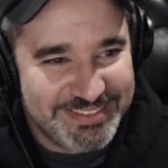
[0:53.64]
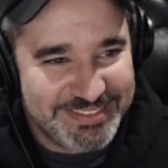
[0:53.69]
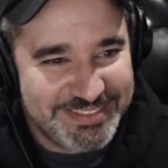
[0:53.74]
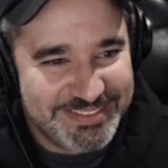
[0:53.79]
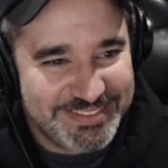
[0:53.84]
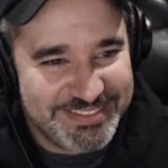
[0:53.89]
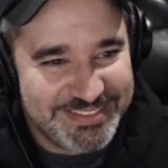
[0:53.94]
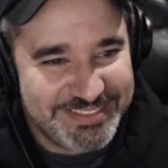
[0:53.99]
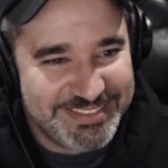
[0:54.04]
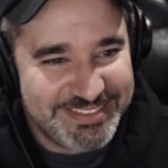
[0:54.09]

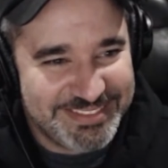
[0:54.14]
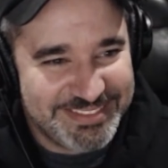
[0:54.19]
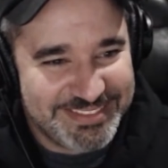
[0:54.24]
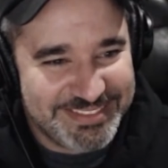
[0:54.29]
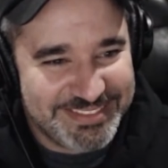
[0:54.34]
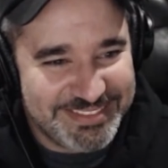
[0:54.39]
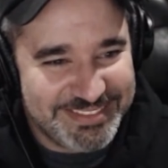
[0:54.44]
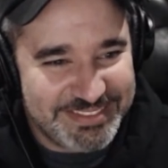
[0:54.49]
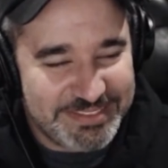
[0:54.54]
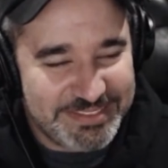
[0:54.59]

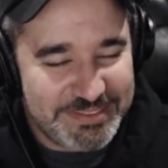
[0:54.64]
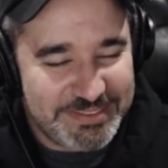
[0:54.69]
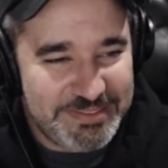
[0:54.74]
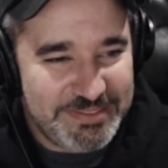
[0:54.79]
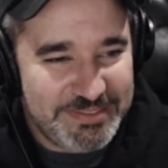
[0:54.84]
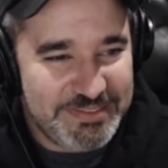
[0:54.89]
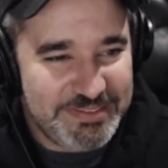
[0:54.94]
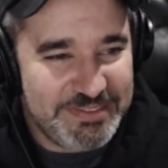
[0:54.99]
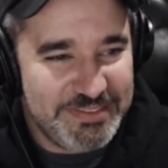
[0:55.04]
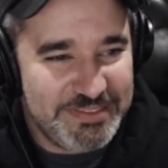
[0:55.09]

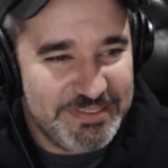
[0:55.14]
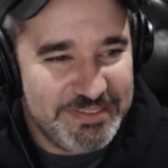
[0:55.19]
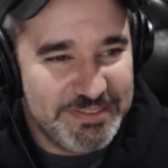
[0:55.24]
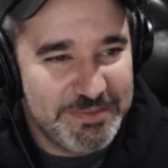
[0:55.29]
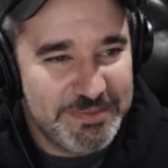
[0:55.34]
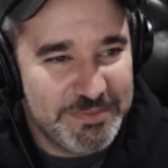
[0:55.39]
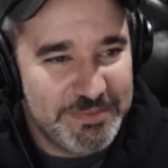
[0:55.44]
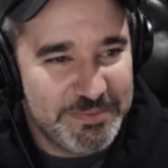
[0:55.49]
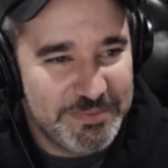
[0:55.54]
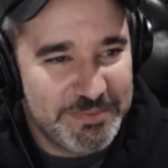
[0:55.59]

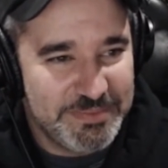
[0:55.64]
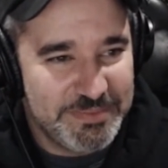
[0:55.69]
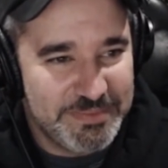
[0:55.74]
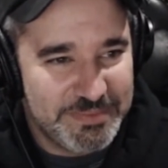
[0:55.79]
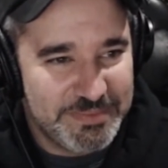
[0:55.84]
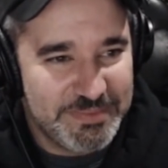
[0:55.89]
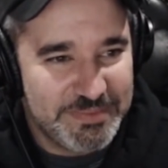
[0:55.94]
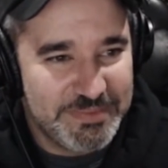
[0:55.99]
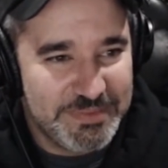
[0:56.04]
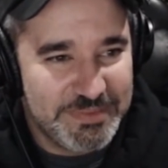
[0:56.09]

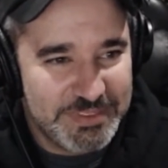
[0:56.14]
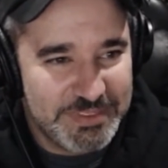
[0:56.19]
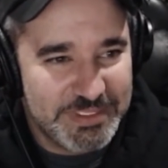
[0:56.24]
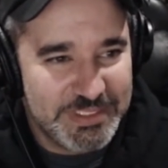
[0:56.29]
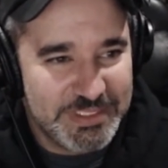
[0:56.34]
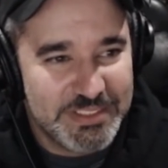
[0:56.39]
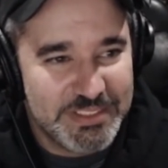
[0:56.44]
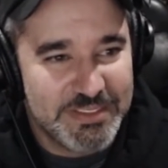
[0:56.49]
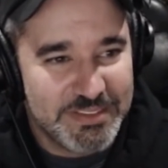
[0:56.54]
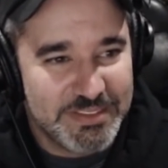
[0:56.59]

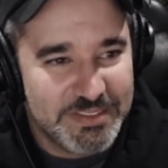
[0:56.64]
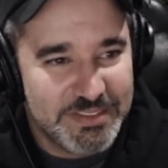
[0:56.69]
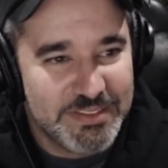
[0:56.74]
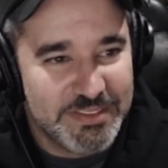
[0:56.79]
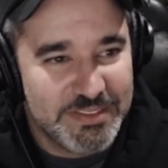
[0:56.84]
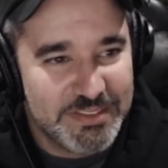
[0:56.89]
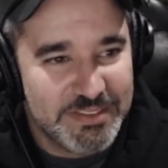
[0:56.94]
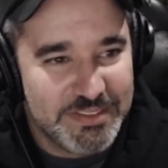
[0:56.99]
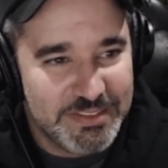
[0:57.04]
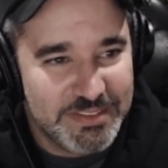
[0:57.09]

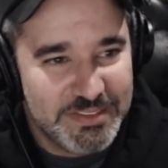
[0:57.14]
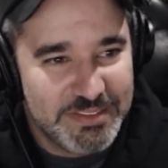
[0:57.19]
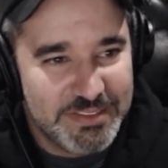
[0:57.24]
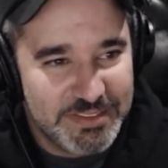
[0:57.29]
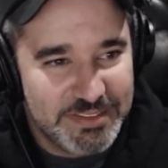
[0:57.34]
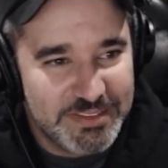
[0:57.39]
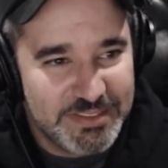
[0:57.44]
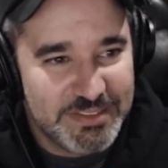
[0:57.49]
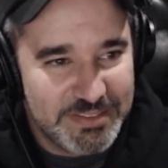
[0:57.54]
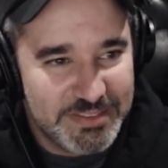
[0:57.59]

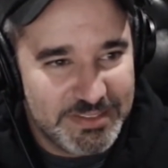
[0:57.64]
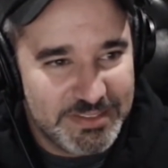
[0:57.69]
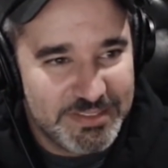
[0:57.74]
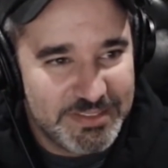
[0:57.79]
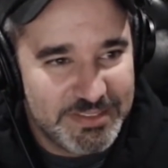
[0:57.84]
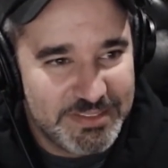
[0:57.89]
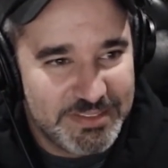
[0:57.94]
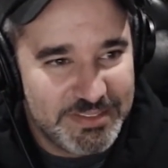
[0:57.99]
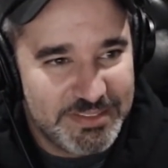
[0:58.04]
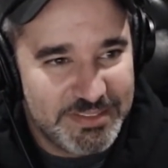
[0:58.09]

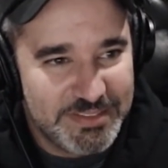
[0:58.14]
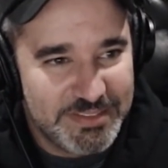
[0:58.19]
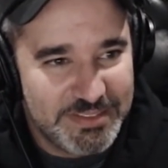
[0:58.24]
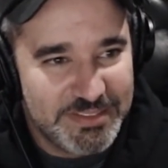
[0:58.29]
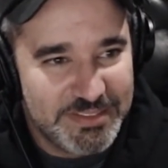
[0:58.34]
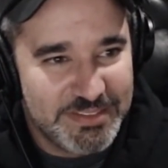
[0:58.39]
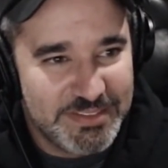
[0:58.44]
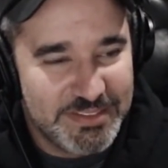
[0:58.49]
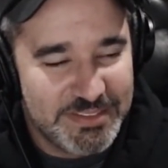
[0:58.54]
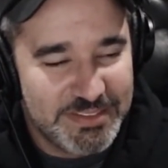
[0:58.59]

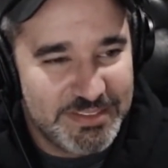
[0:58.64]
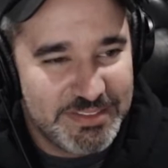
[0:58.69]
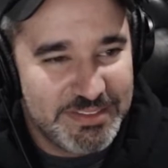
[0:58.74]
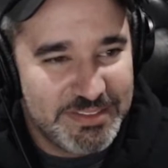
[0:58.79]
(silent)